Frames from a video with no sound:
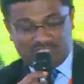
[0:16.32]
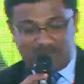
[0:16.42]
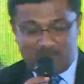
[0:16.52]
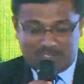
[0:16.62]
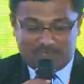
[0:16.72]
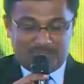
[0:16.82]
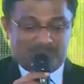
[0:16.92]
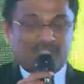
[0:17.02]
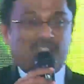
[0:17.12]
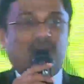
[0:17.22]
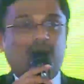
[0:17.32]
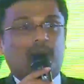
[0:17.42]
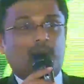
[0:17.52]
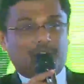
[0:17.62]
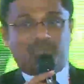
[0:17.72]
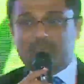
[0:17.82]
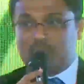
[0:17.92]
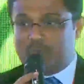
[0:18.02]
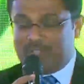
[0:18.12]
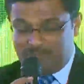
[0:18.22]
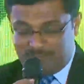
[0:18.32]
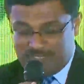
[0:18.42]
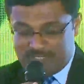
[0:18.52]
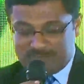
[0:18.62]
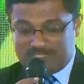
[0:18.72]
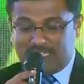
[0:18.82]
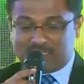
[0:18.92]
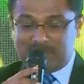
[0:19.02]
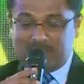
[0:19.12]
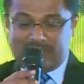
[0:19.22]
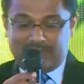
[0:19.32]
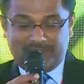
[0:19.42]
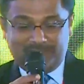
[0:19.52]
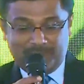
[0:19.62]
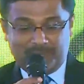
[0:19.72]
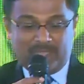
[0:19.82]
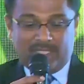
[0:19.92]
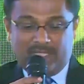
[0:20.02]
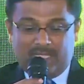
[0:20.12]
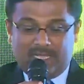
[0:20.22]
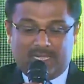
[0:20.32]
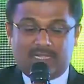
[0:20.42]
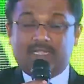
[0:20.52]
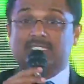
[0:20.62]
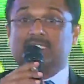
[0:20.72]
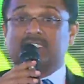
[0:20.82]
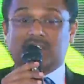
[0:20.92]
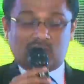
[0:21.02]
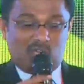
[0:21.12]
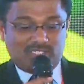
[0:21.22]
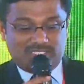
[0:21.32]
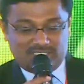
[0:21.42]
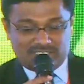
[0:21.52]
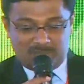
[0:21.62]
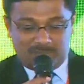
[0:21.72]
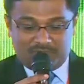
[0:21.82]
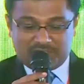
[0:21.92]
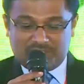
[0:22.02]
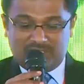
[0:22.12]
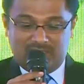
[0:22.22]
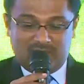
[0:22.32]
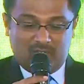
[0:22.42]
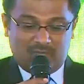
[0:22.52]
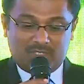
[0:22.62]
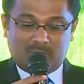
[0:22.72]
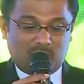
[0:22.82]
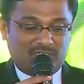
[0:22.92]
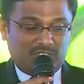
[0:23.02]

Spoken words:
about him. Most of you know him. He is Mr. Lakshmi Narayanan. He is a technology industry professional with more than